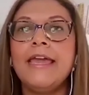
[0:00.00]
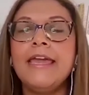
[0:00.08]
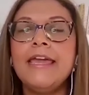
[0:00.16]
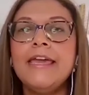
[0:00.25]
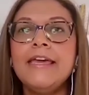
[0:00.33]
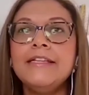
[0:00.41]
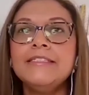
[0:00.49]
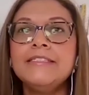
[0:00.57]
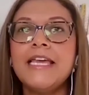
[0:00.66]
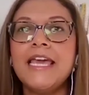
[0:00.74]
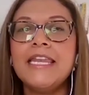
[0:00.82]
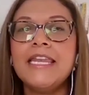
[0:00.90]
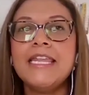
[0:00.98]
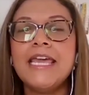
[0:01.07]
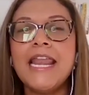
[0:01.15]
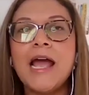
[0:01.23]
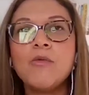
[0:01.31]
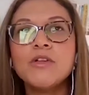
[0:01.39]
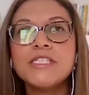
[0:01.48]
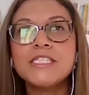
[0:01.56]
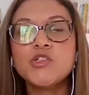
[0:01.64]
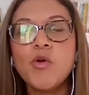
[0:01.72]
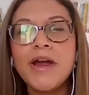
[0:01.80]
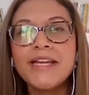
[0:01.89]
And I was
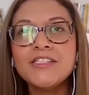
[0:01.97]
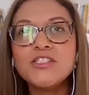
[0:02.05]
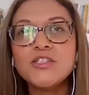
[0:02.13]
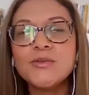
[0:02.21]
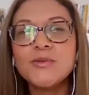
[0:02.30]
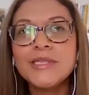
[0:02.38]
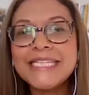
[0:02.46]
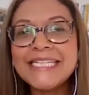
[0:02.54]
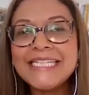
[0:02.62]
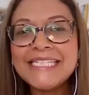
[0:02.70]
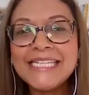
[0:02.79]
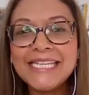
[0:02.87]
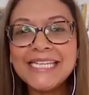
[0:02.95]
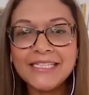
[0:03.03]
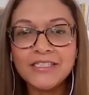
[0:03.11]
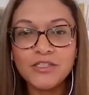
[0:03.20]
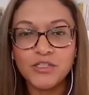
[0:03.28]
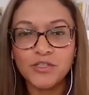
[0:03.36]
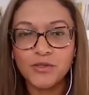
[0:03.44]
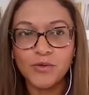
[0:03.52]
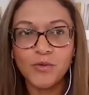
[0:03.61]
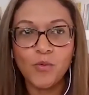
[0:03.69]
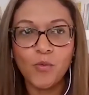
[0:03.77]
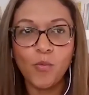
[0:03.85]
trying to lean
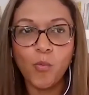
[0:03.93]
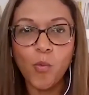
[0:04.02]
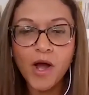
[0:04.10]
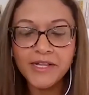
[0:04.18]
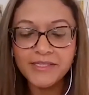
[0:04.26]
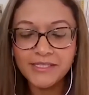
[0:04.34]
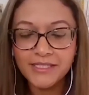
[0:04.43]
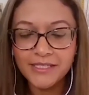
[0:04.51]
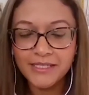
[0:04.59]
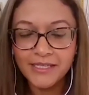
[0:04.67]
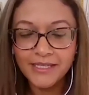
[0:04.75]
into what,